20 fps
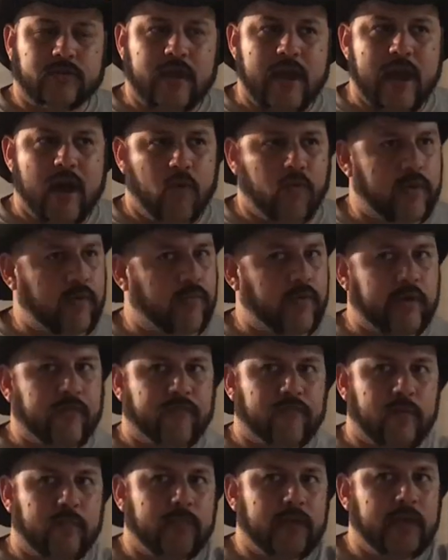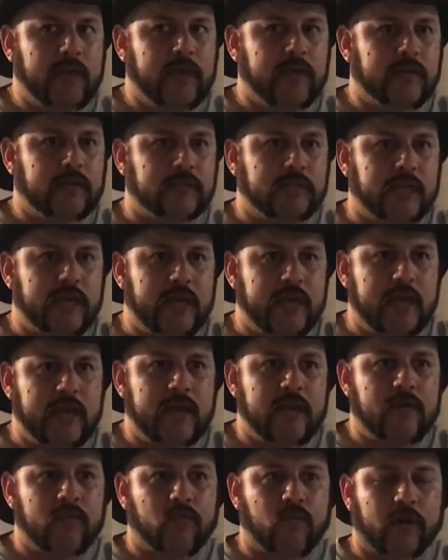now we went from E to
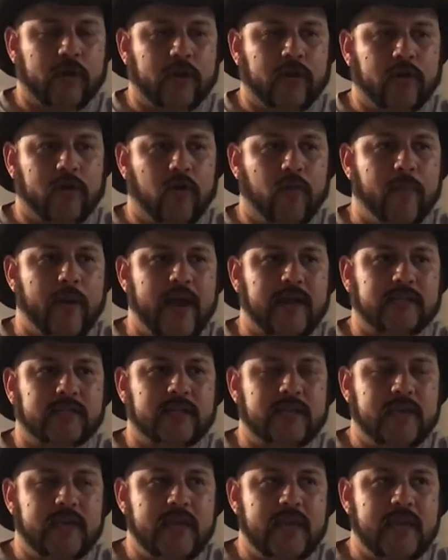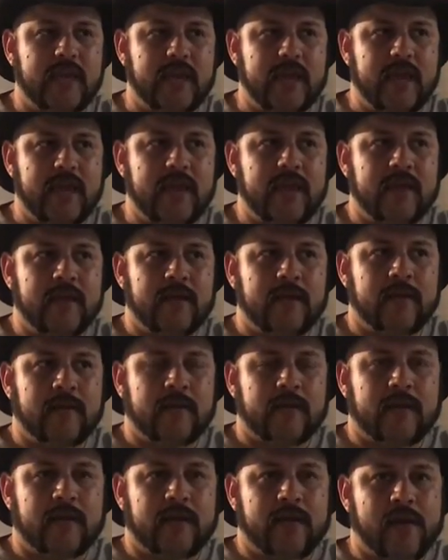D, we're going to go back to E,
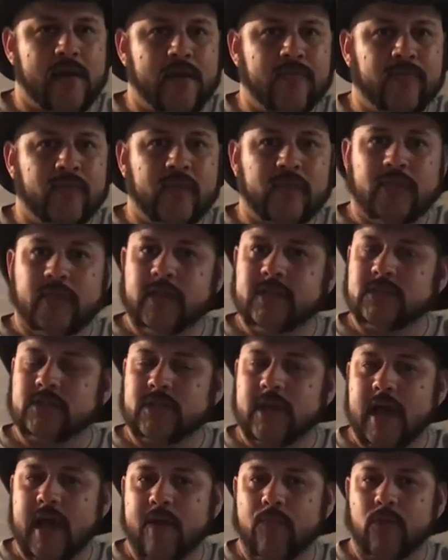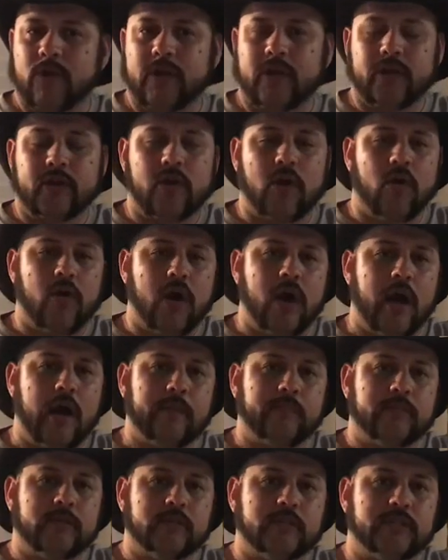and then this time we're going to go
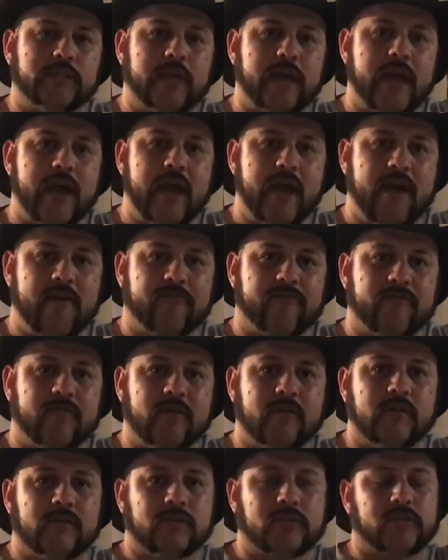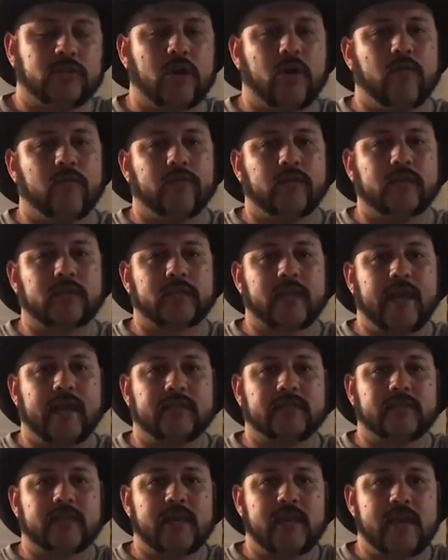up to F. So in this
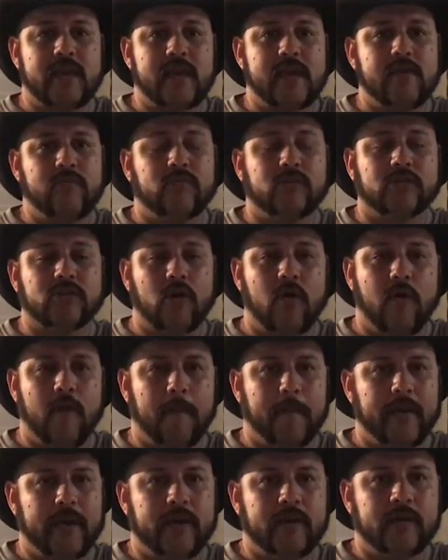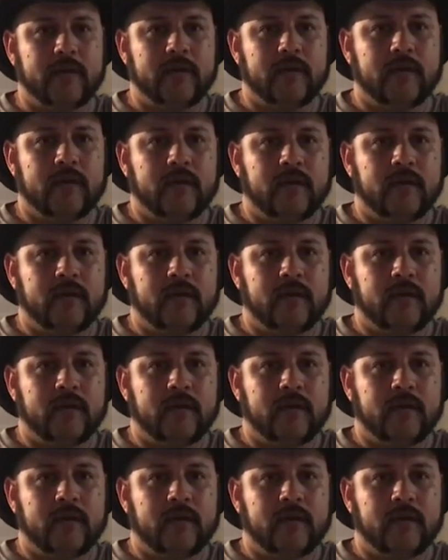case, E was open,